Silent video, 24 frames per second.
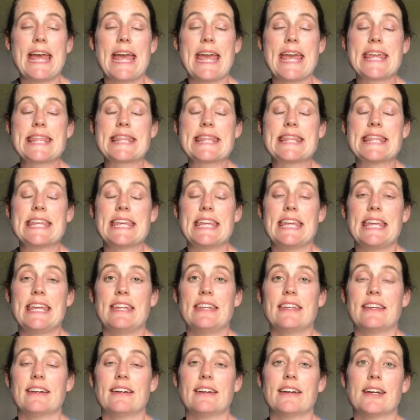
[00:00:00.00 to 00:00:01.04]
And
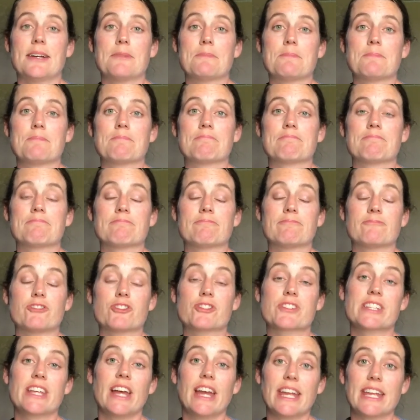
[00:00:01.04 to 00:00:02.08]
then for
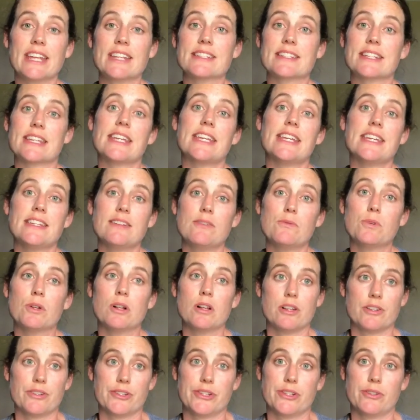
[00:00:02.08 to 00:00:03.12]
science, he will
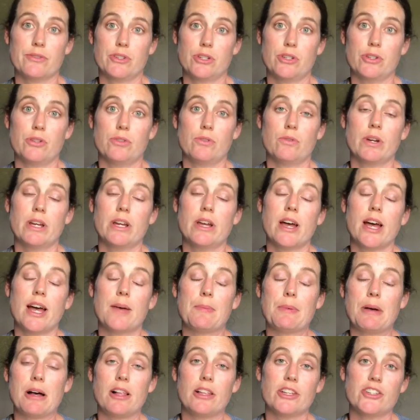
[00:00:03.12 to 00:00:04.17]
also do
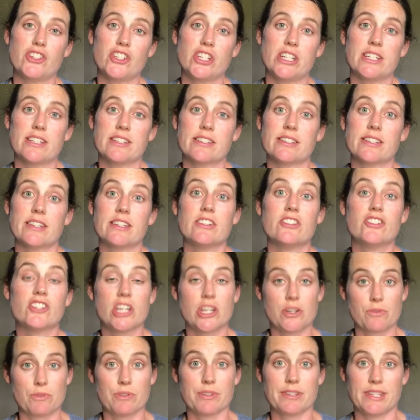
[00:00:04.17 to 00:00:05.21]
Apology as
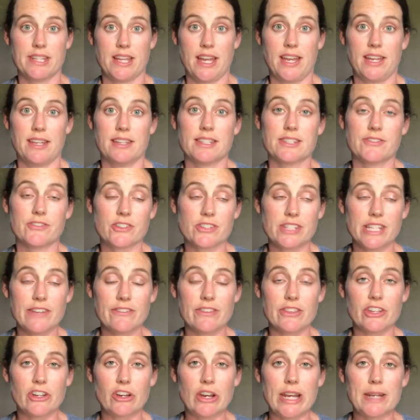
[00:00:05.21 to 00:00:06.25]
General Science for
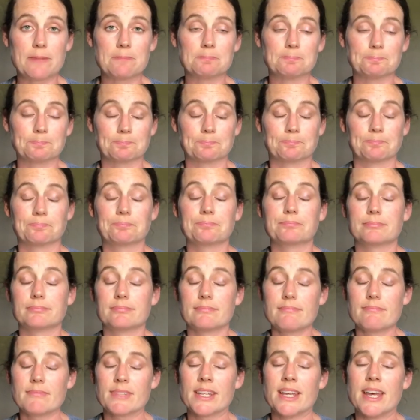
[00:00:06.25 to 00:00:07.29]
7th grade.
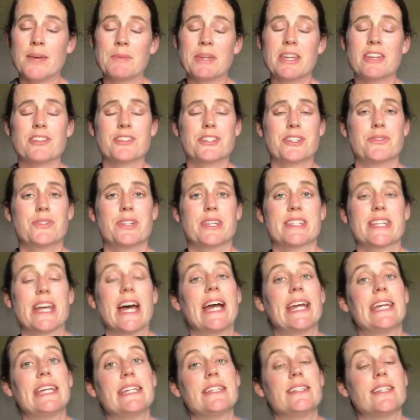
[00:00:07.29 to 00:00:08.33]
He also does
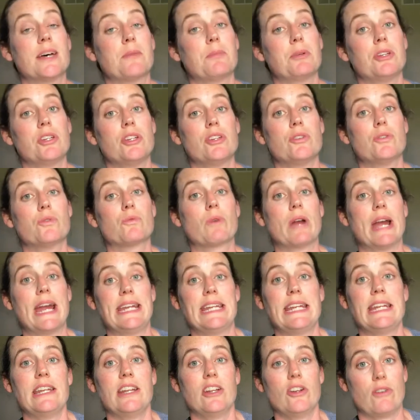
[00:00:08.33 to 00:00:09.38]
IEW
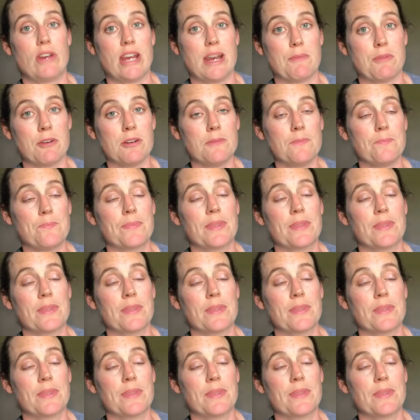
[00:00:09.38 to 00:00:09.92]
Writing and Grammar.